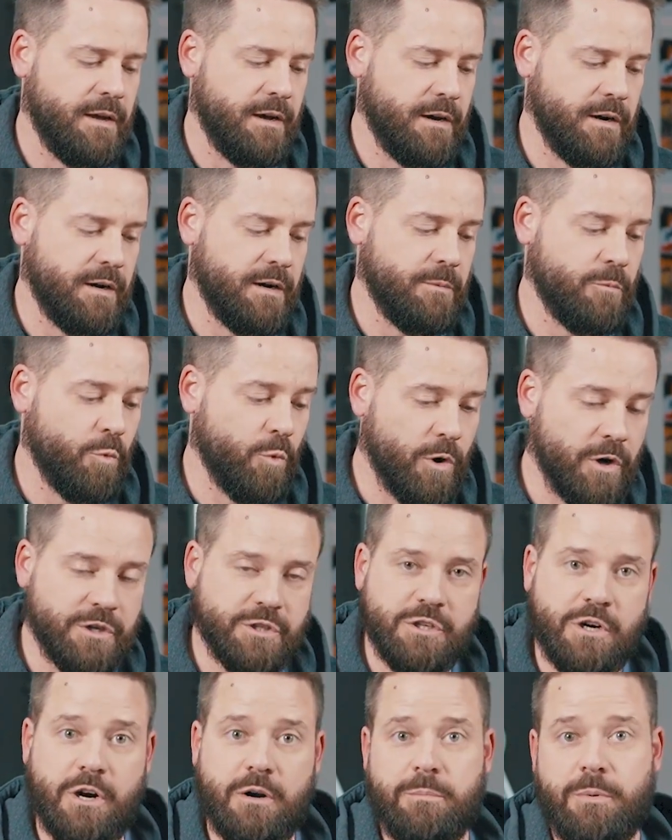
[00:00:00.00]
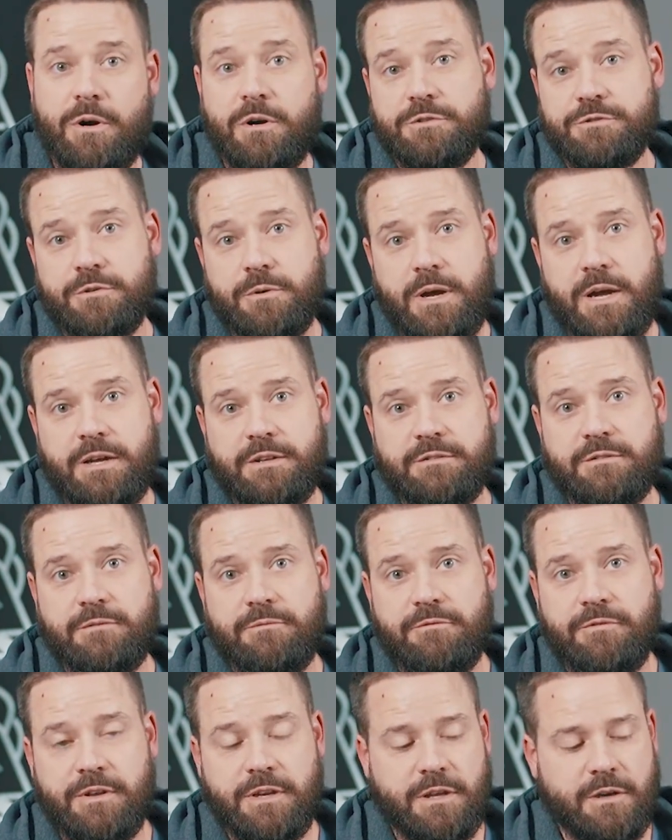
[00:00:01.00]
WorkSharp also has
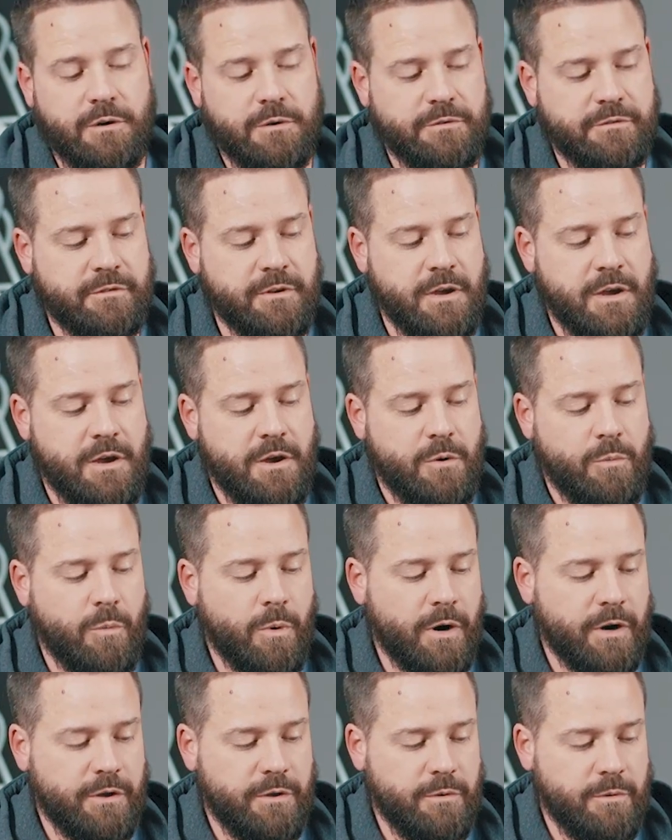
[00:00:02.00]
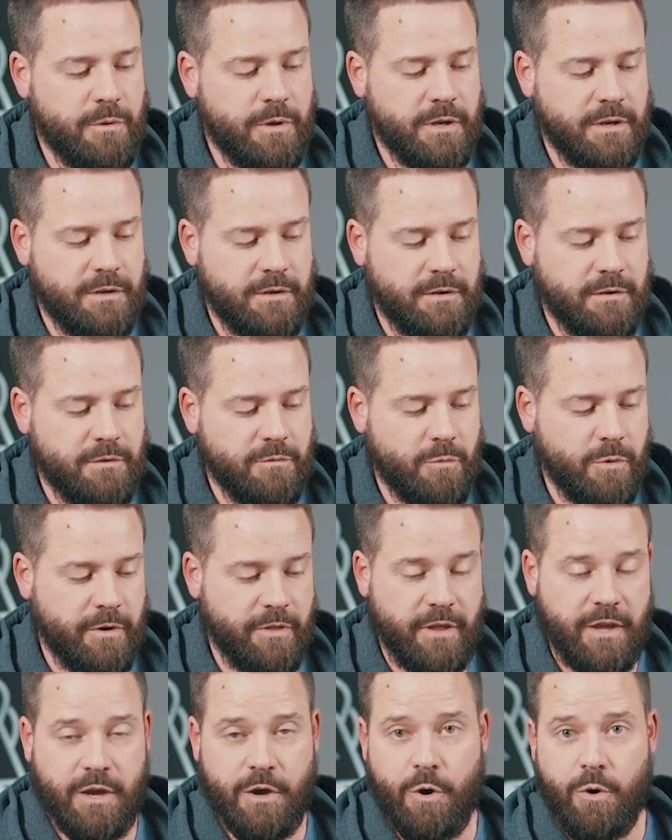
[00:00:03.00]
videos where
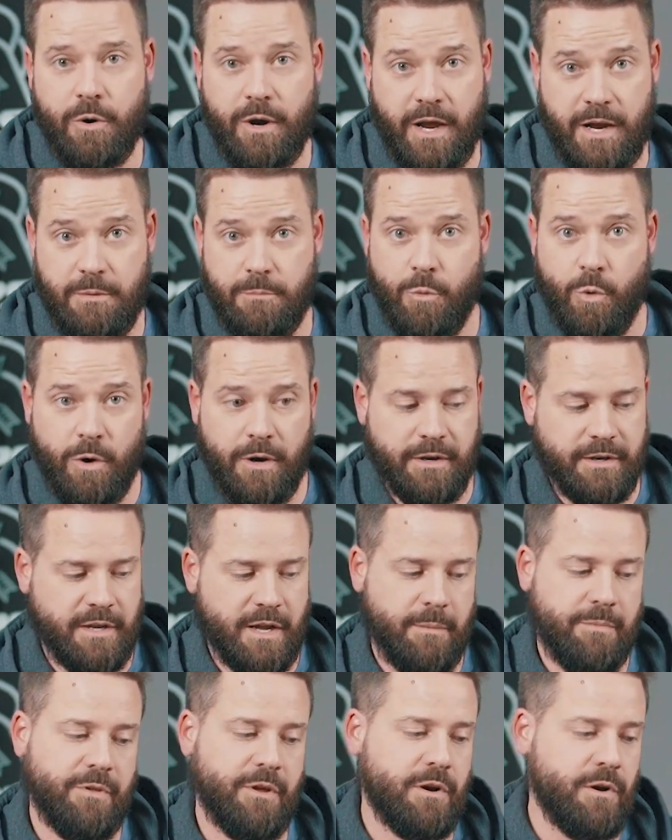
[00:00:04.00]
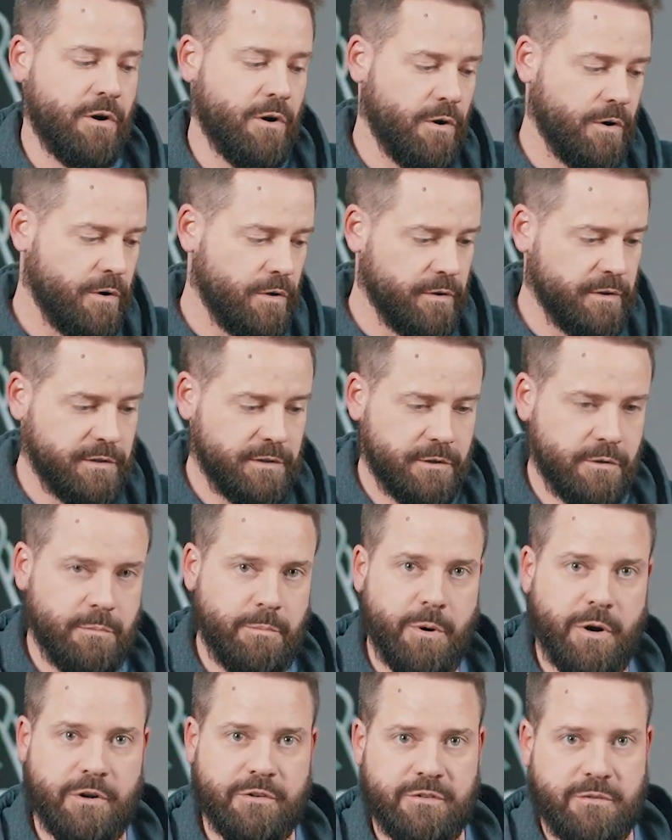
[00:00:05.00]
they go kind of more in depth on all the little
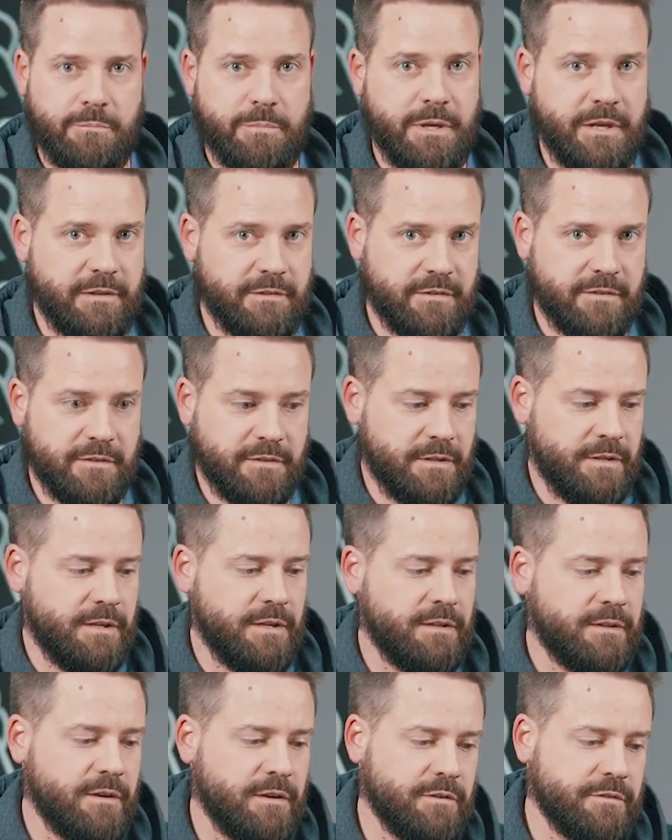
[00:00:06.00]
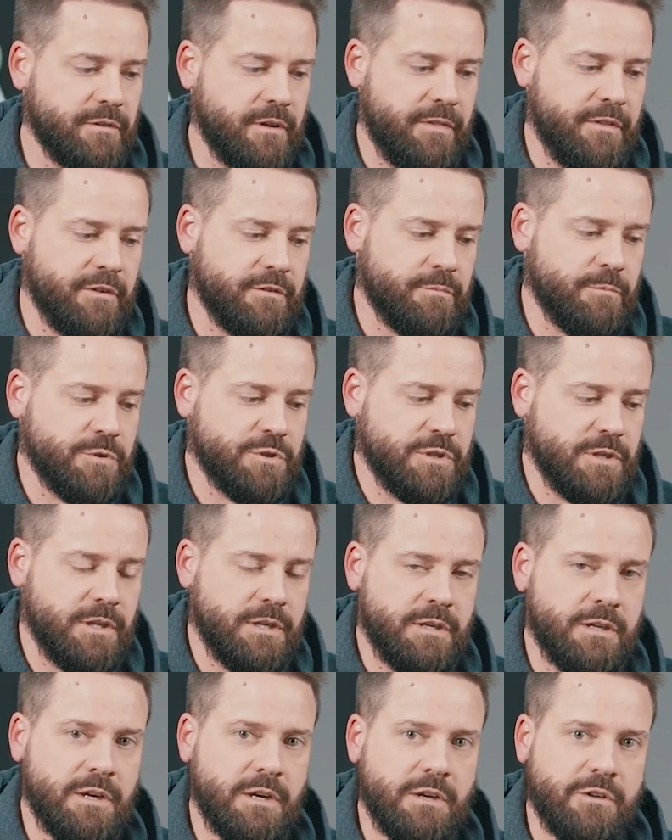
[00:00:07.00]
parts and pieces and details on this
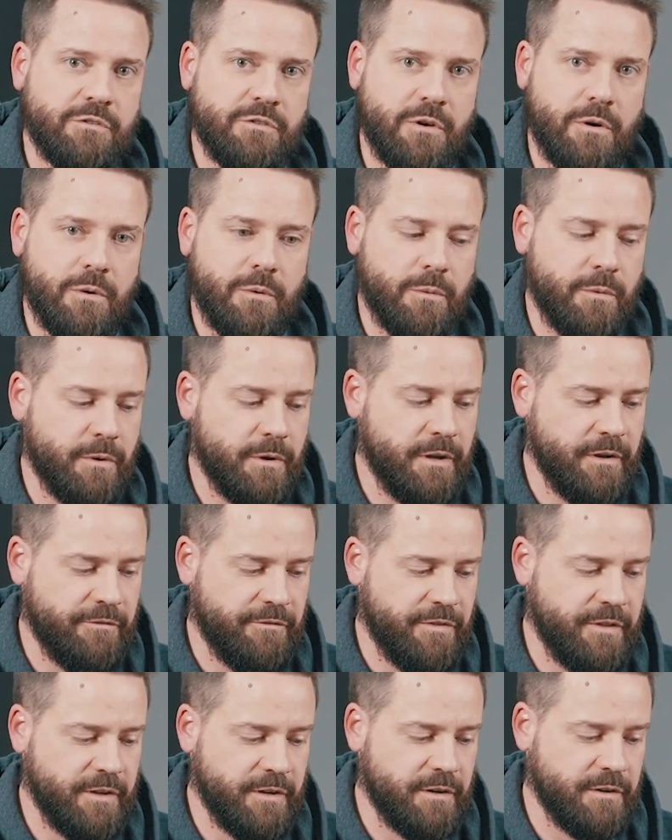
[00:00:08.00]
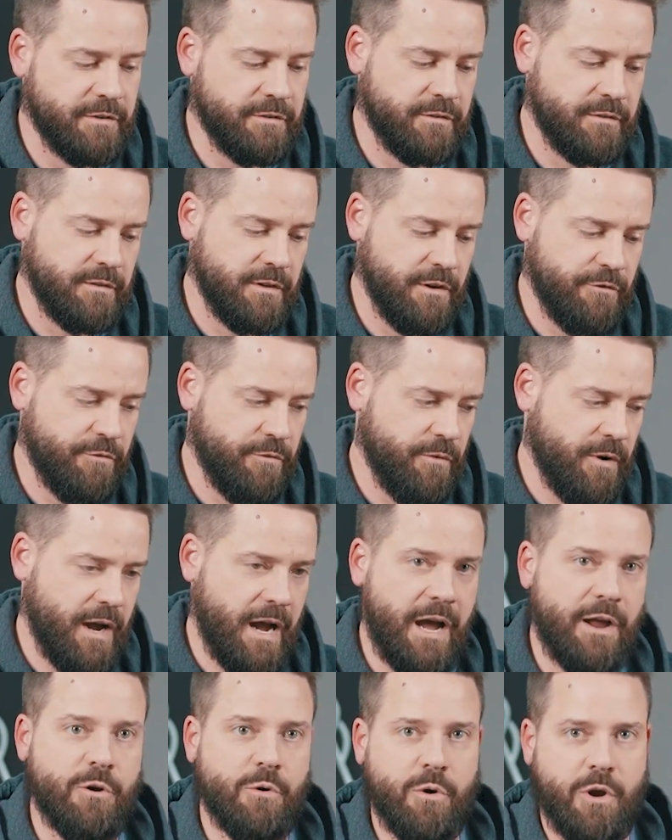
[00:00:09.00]
machine. So if
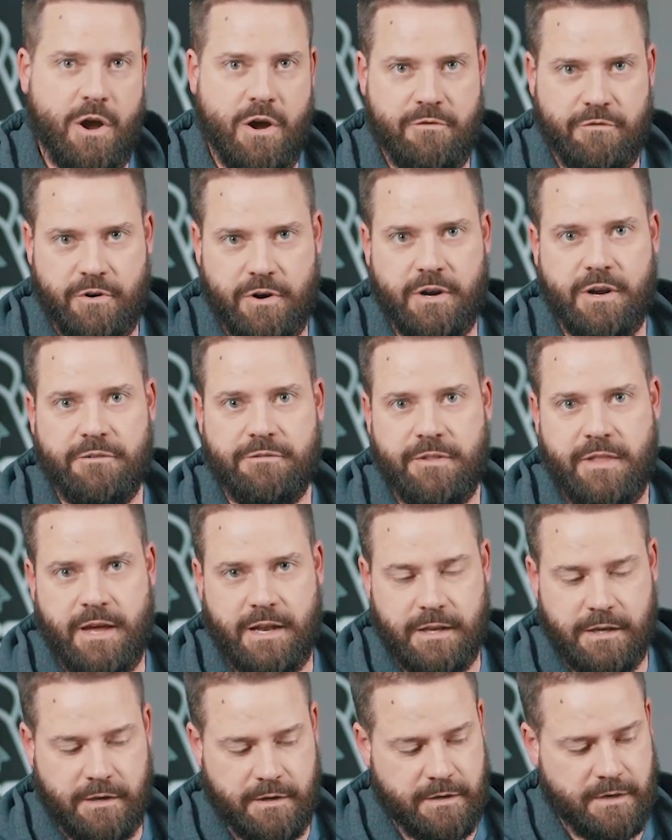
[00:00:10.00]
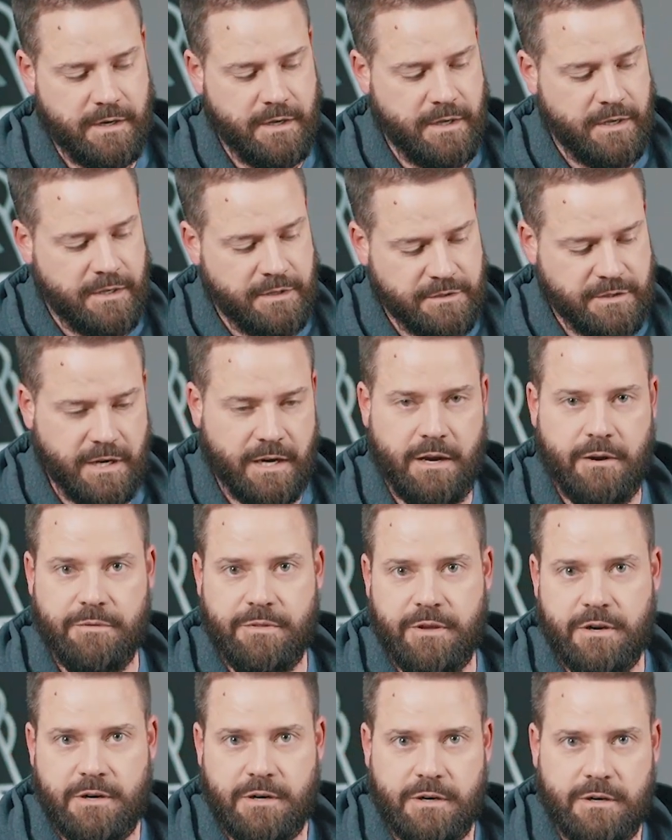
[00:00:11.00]
I don't cover enough of that here, check
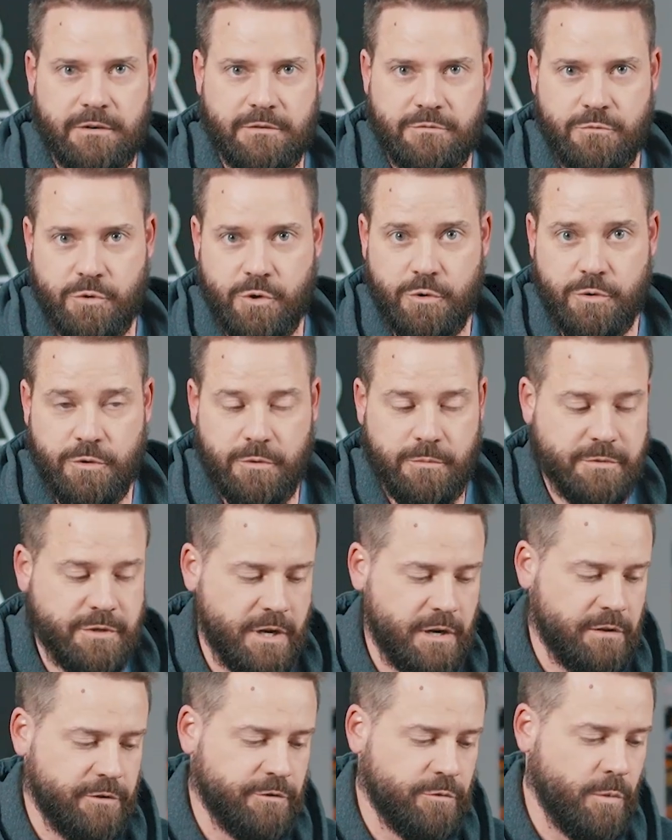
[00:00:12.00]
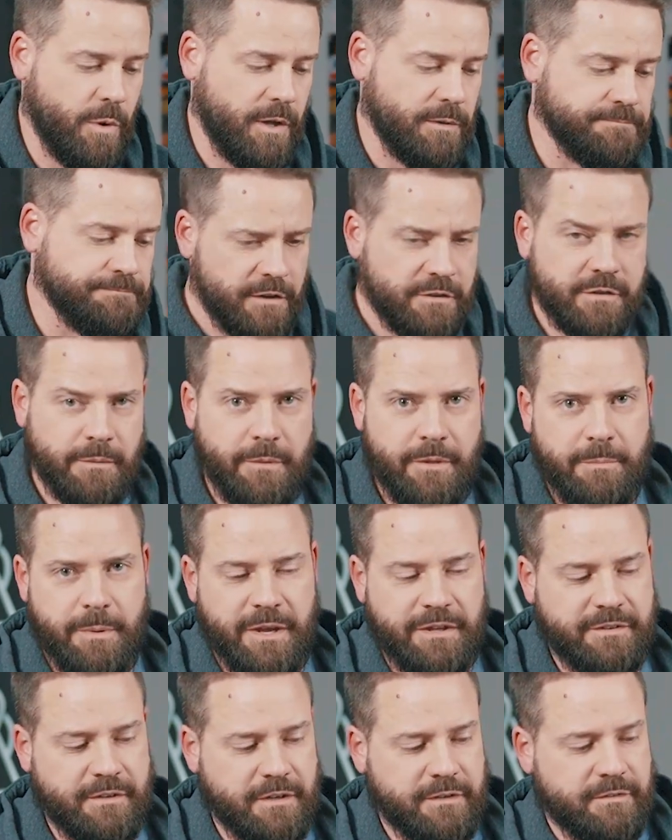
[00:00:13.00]
out their YouTube channel as well. Some of the
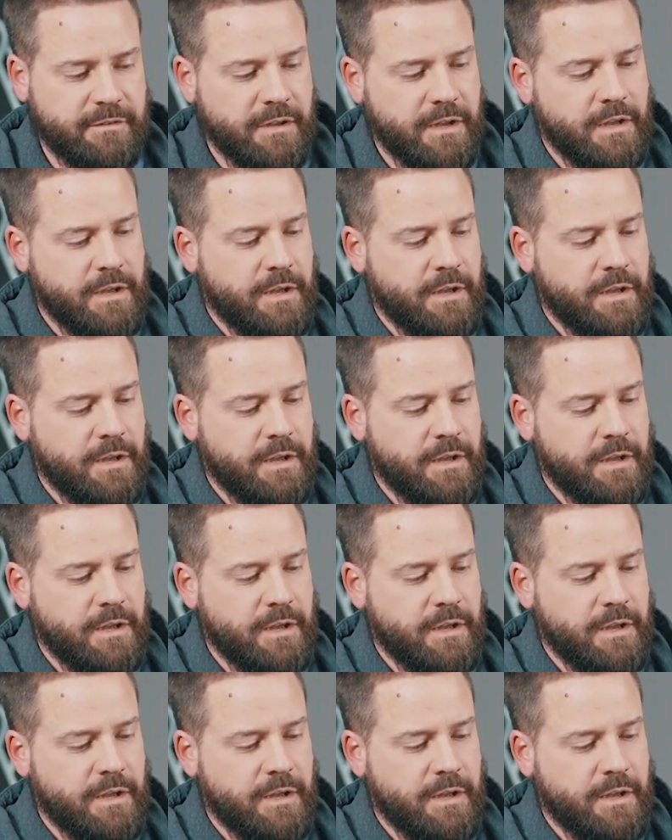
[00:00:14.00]
basics.